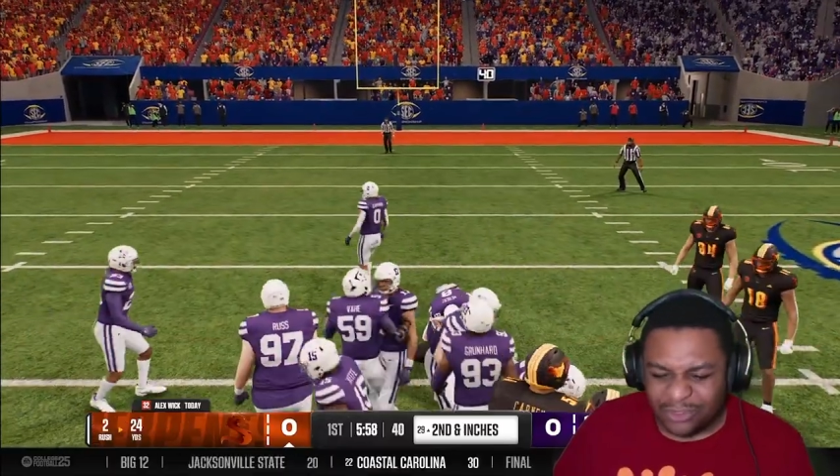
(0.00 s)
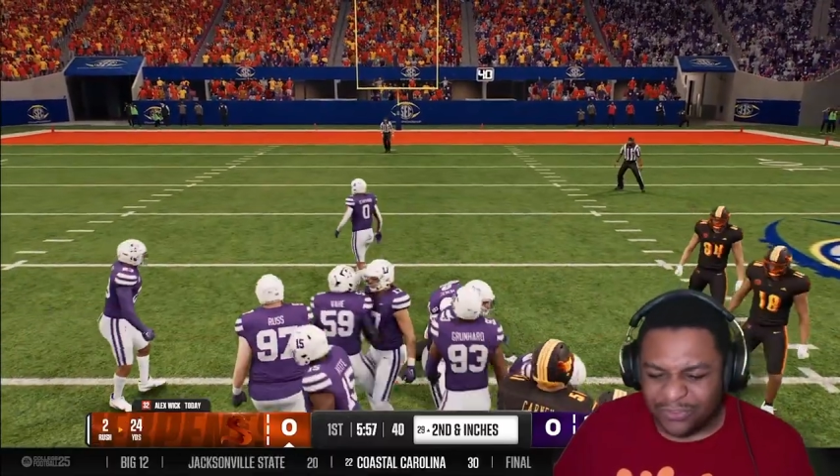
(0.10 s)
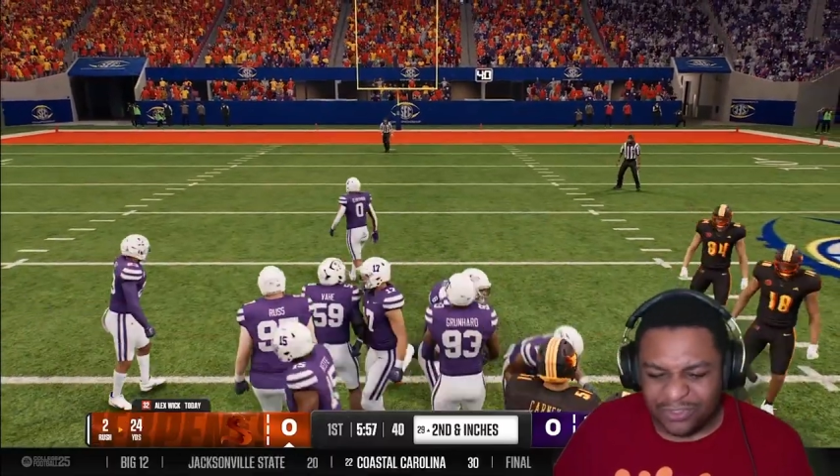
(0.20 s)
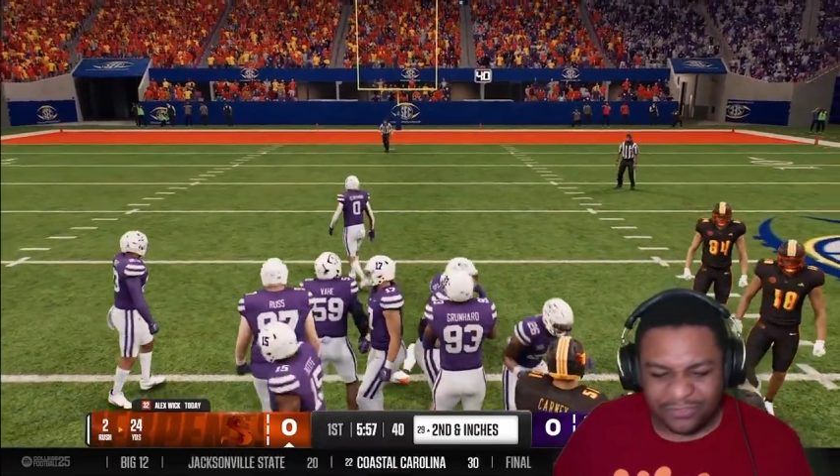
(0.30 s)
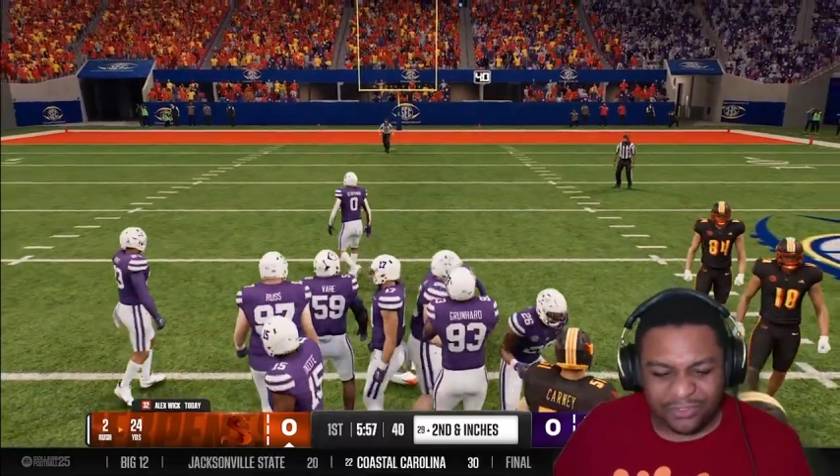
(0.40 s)
for
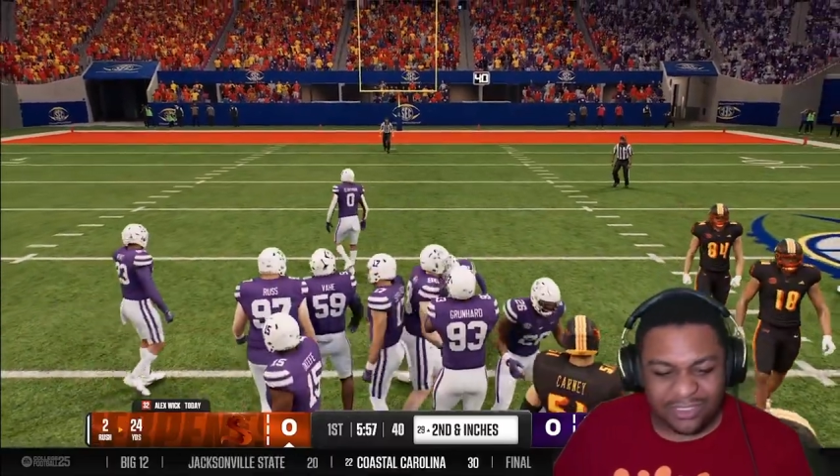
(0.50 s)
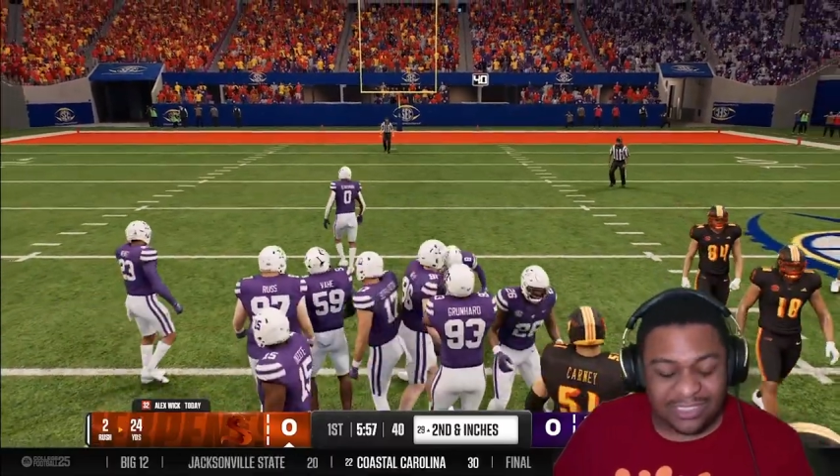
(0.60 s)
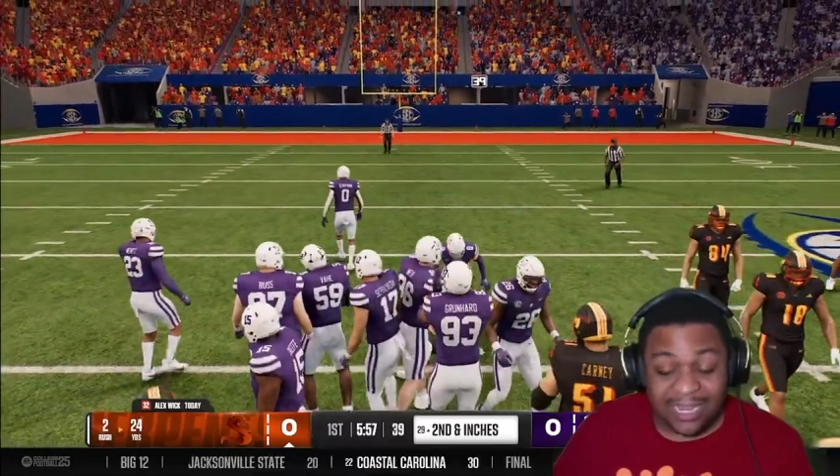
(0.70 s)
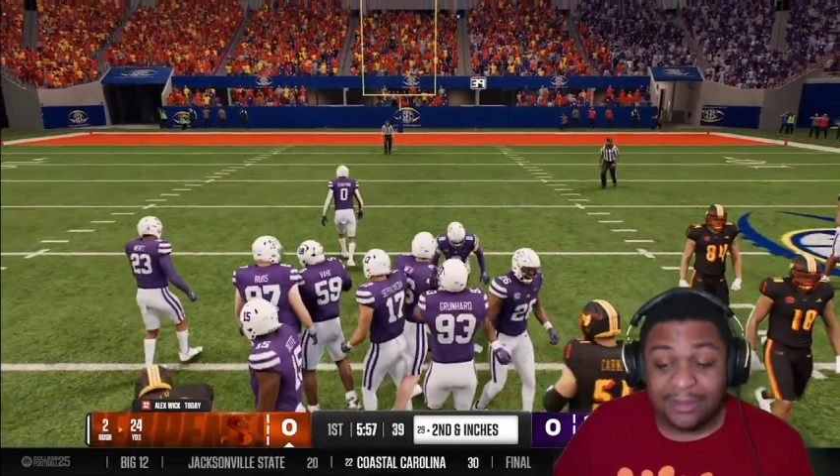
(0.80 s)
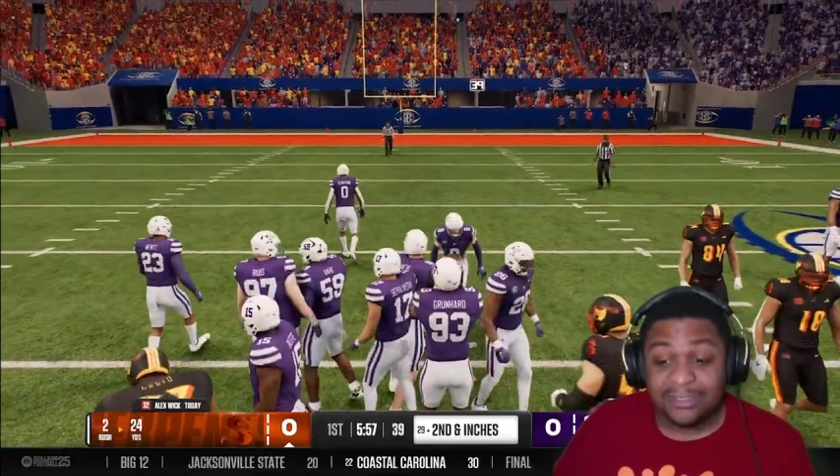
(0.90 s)
the first
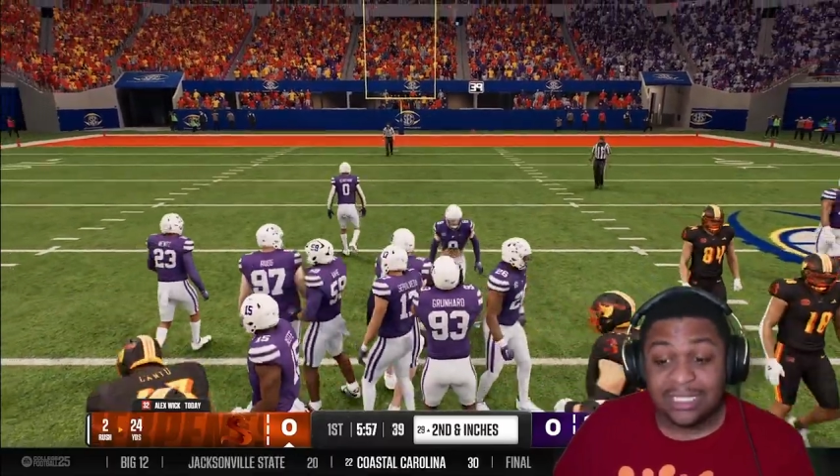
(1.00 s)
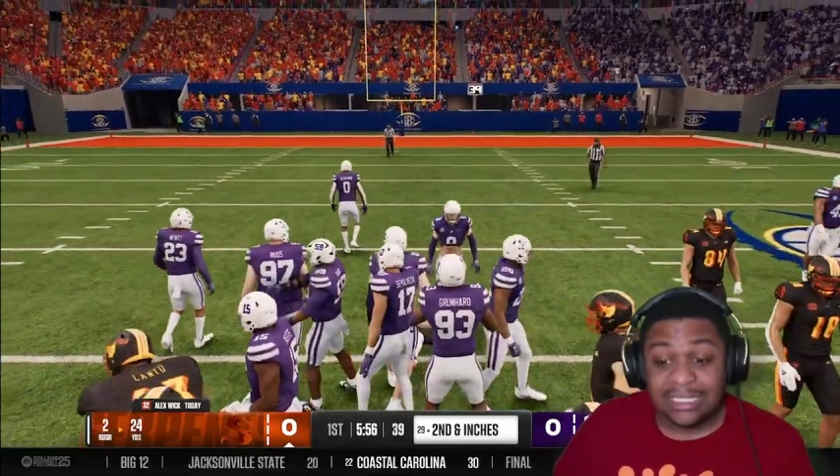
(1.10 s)
down, does